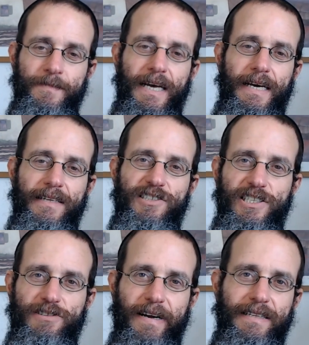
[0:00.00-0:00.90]
and it's
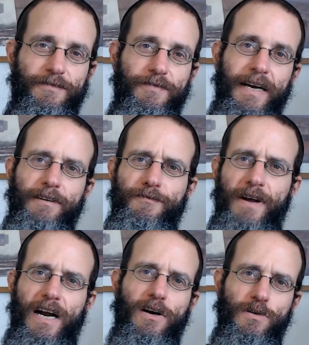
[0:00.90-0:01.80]
just rectifying
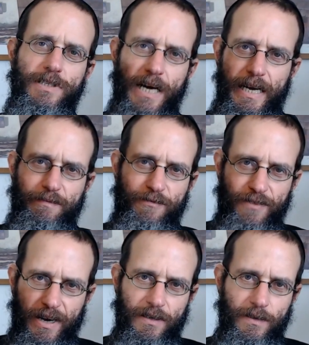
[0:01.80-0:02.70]
Pharaoh's "I am
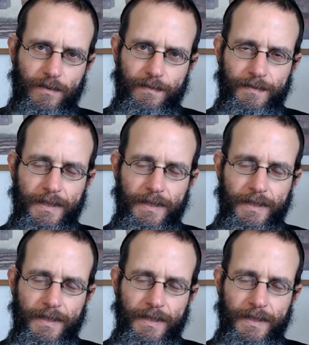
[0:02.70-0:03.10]
Pharaoh."